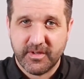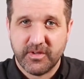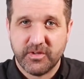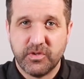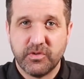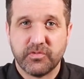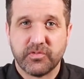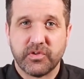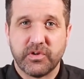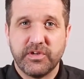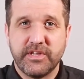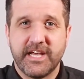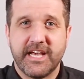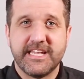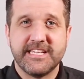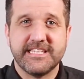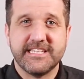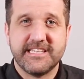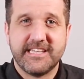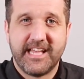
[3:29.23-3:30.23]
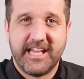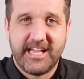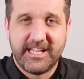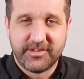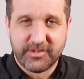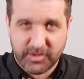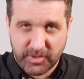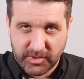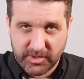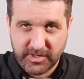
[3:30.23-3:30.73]
You've learned that in
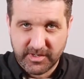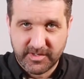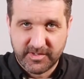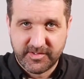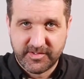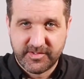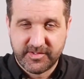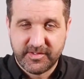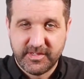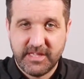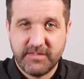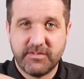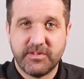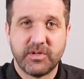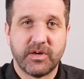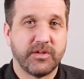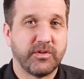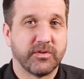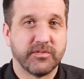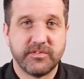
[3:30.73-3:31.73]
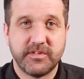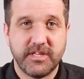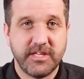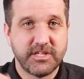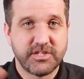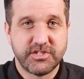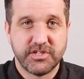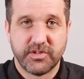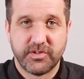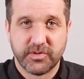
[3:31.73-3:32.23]
that course, even though I don't
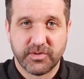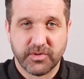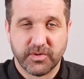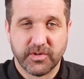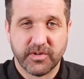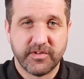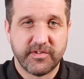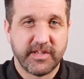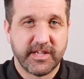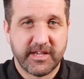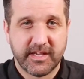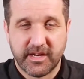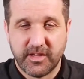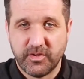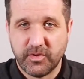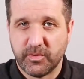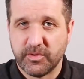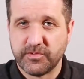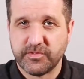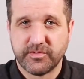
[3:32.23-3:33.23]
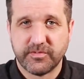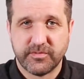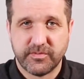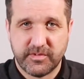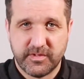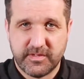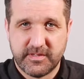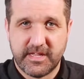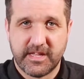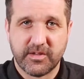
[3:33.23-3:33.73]
teach the other course, I kind of know what's
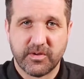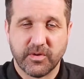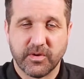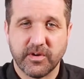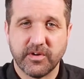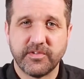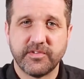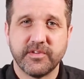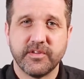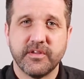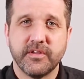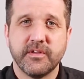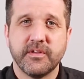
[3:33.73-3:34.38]
in that course.